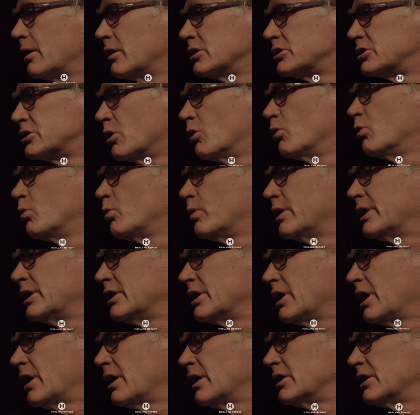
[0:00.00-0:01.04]
So when
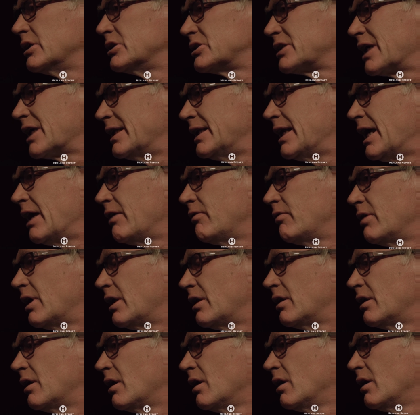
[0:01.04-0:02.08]
the
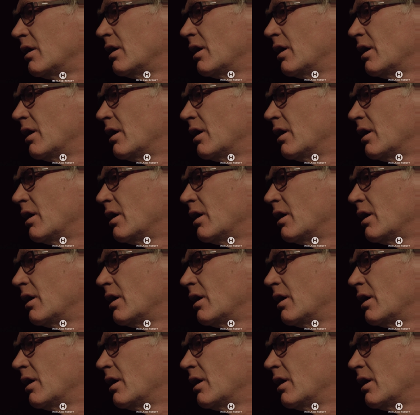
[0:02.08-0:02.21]
Scandinavian